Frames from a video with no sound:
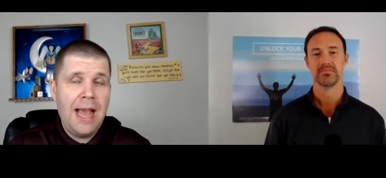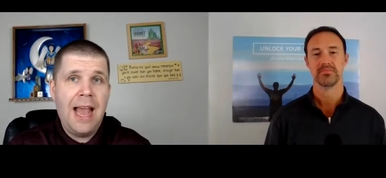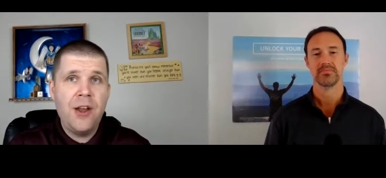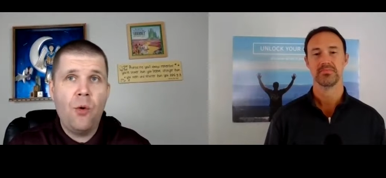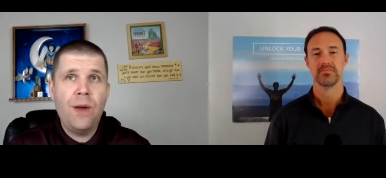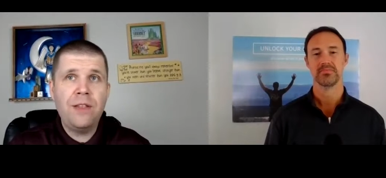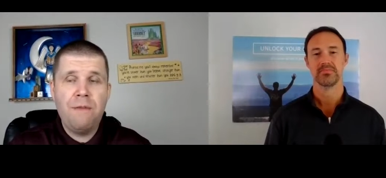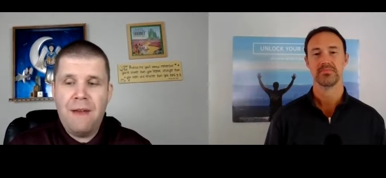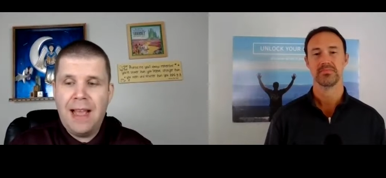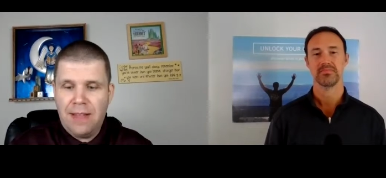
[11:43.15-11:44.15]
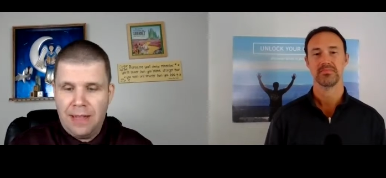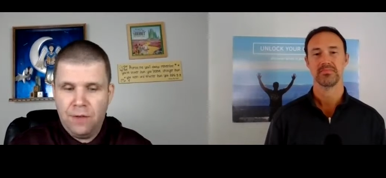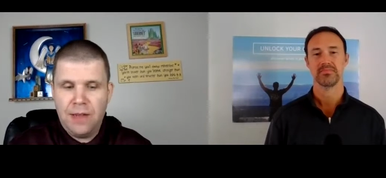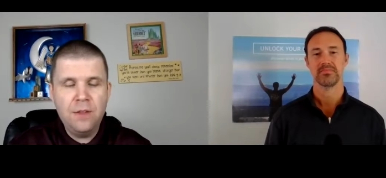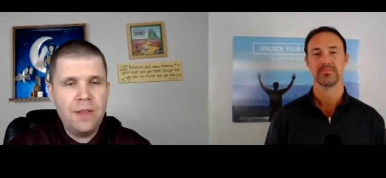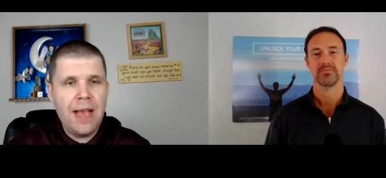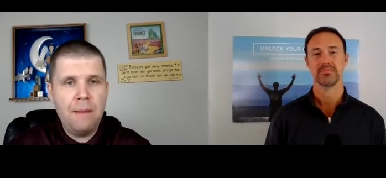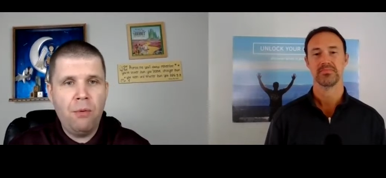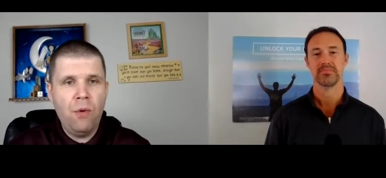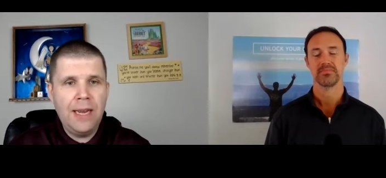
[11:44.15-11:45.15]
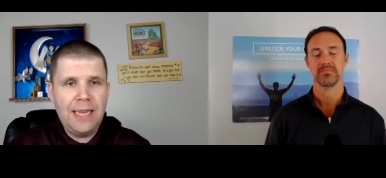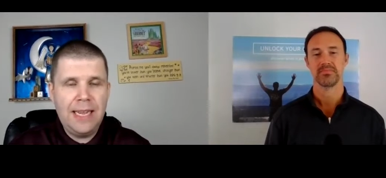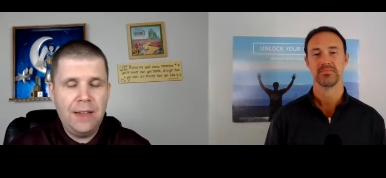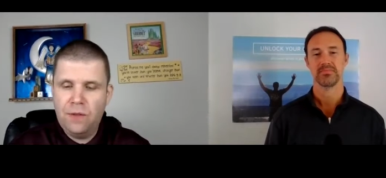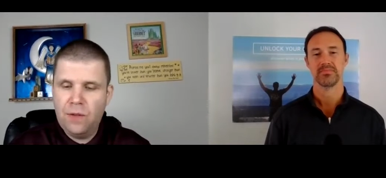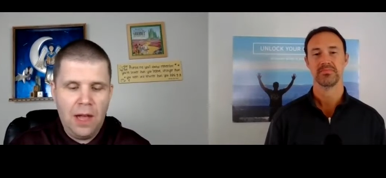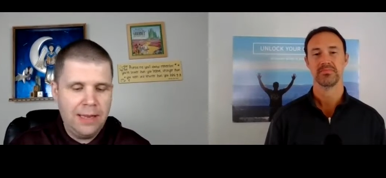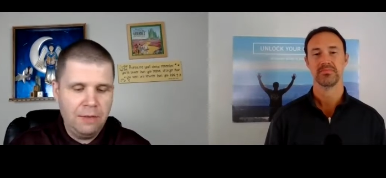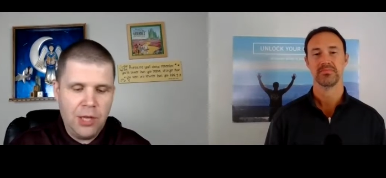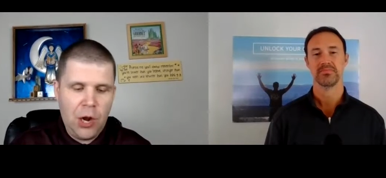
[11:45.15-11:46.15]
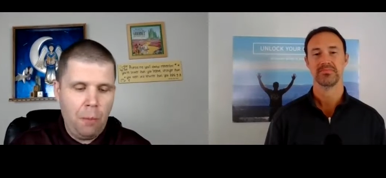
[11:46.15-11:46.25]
Speaker 1: And knowing the fact that since that point, he has done, you know,